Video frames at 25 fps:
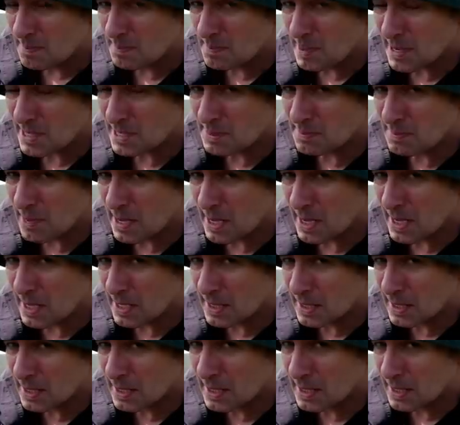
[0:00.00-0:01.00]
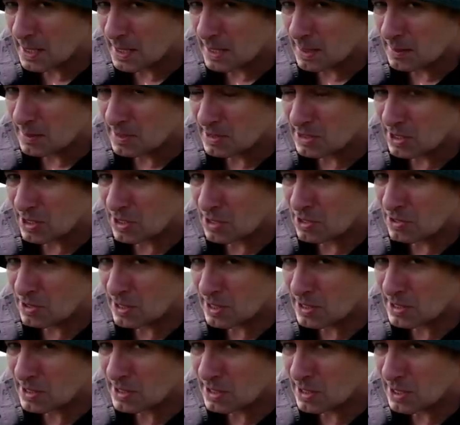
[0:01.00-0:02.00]
best mate, Mr.
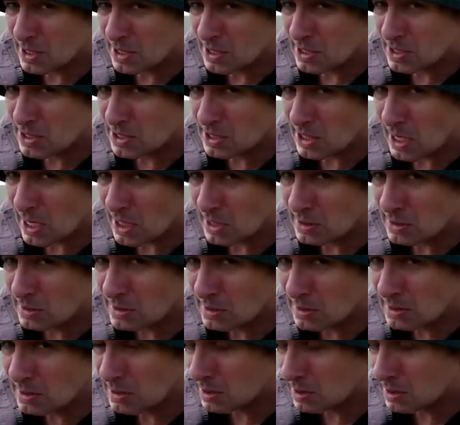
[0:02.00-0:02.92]
Chris Sale.